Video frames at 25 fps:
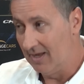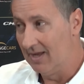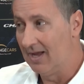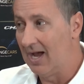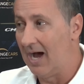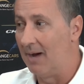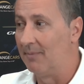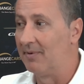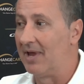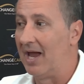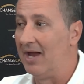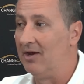
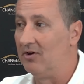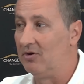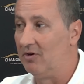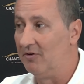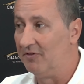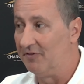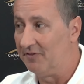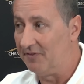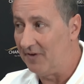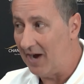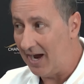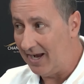I'm going to
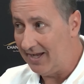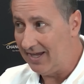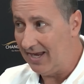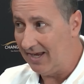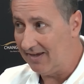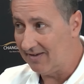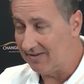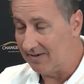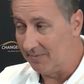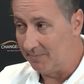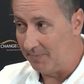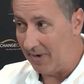
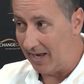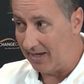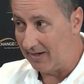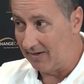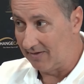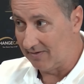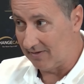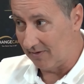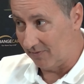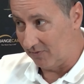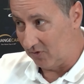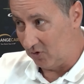finance a
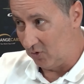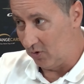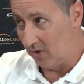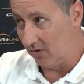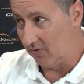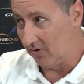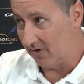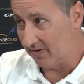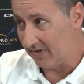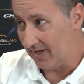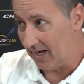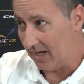balance of
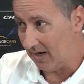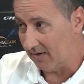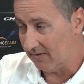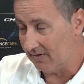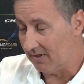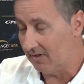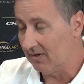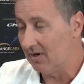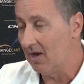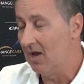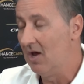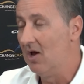
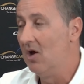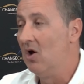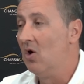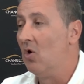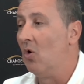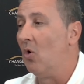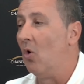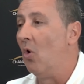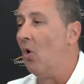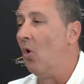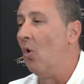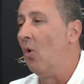200,000,
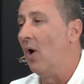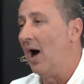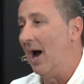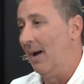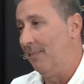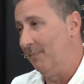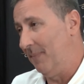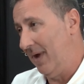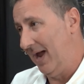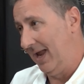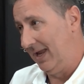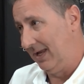or I
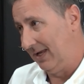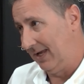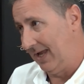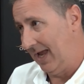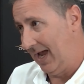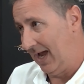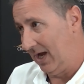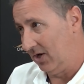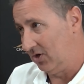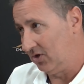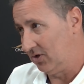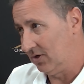pay
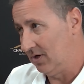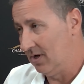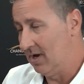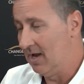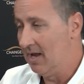cash.